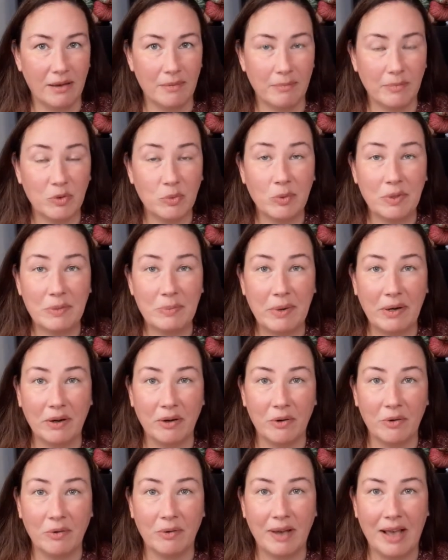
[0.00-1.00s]
Sweet
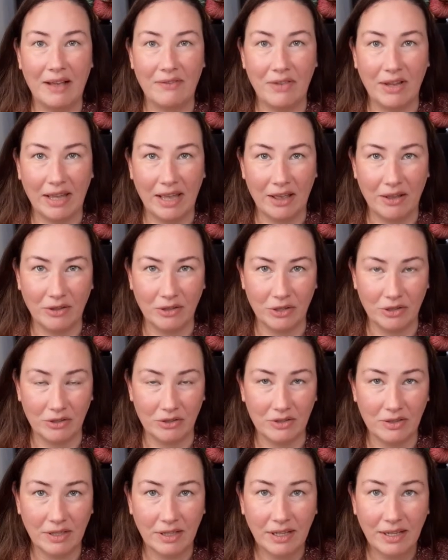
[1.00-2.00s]
Sparrow Advent
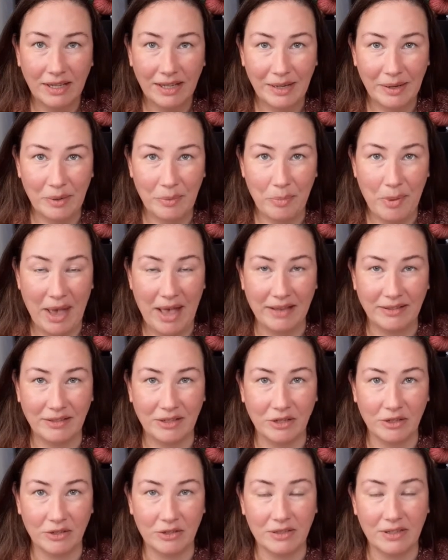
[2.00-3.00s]
calendars in past
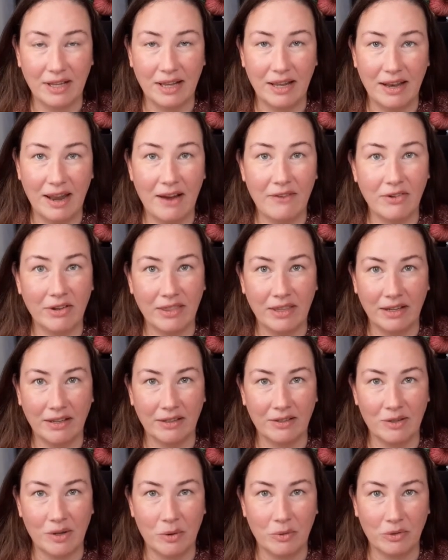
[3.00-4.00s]
years, and everything
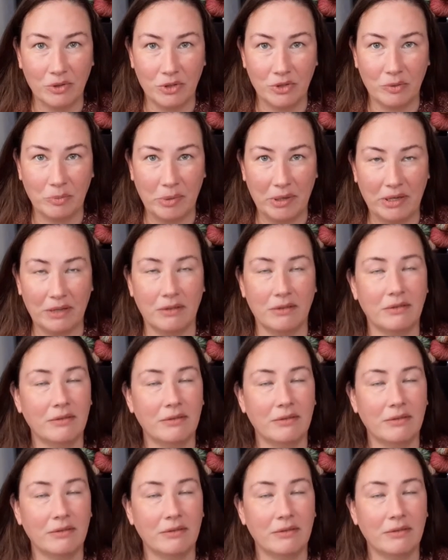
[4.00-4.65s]
has always just been